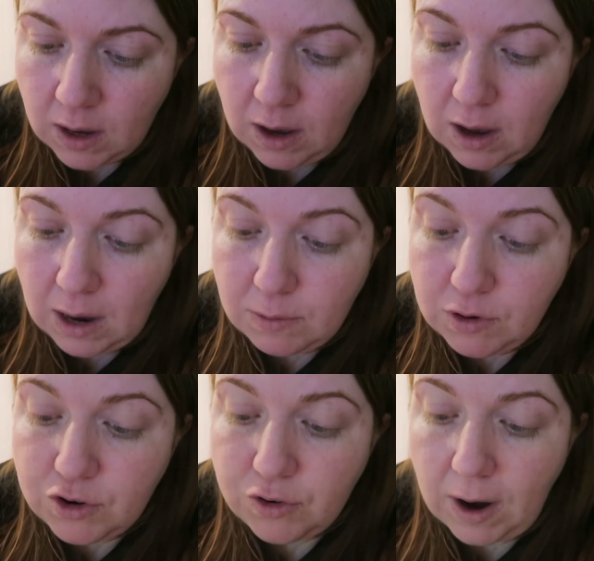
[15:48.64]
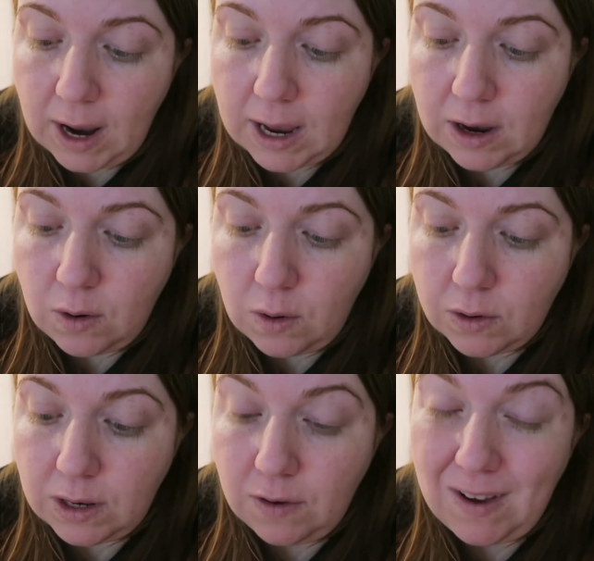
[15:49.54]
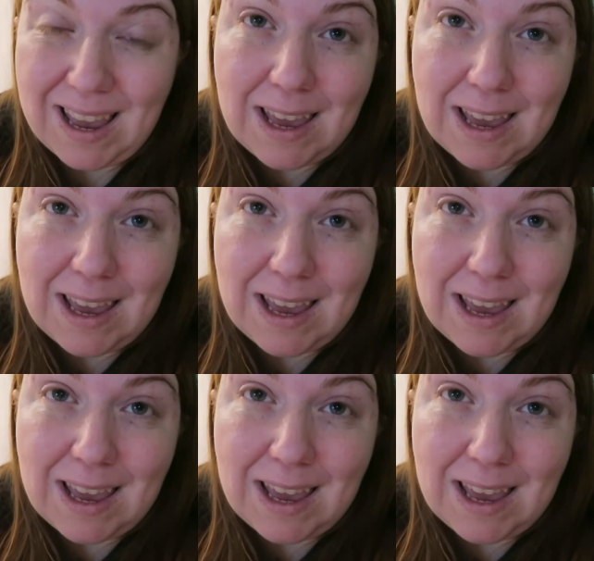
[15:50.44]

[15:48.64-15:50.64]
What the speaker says: I want to try on if I